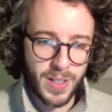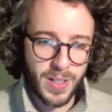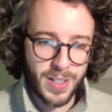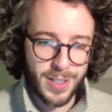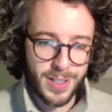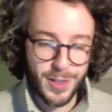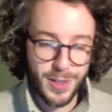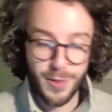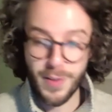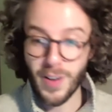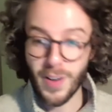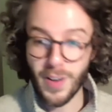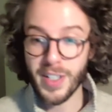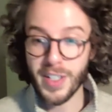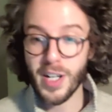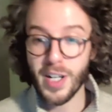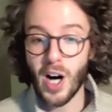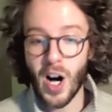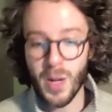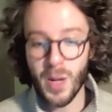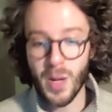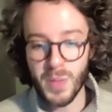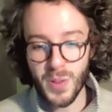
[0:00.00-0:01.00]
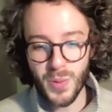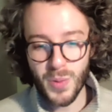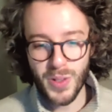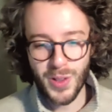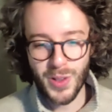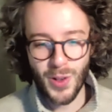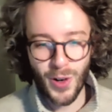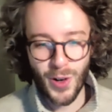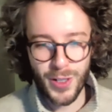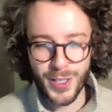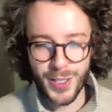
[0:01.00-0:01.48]
This is very common with
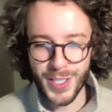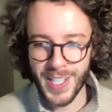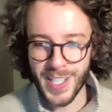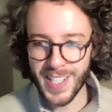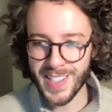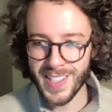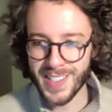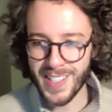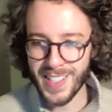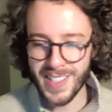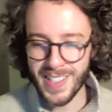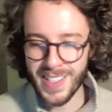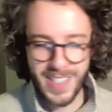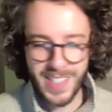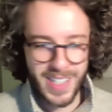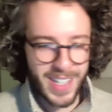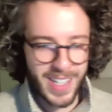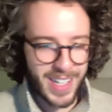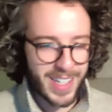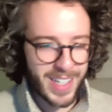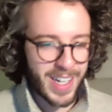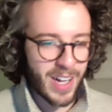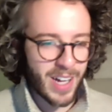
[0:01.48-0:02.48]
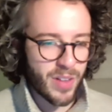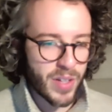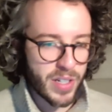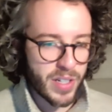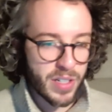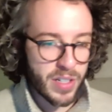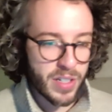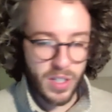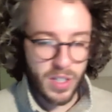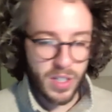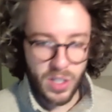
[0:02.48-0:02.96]
large data sets today now
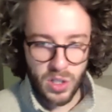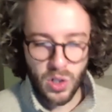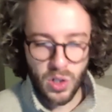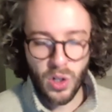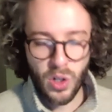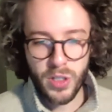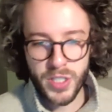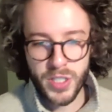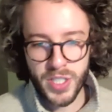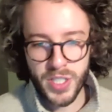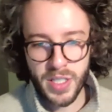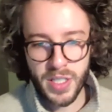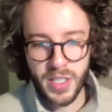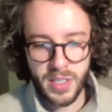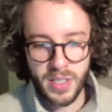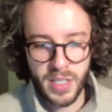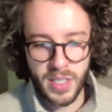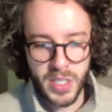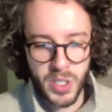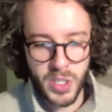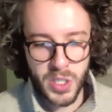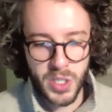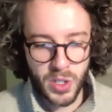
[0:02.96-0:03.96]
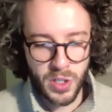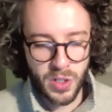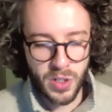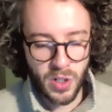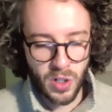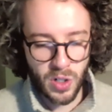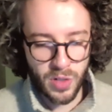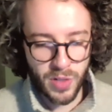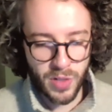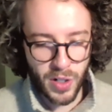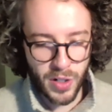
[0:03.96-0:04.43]
that large data sets are,
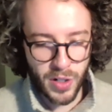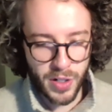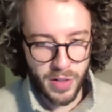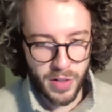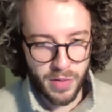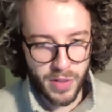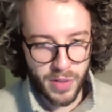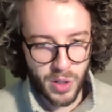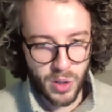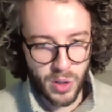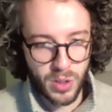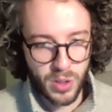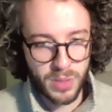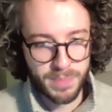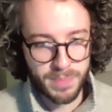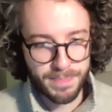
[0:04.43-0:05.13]
are very in vogue.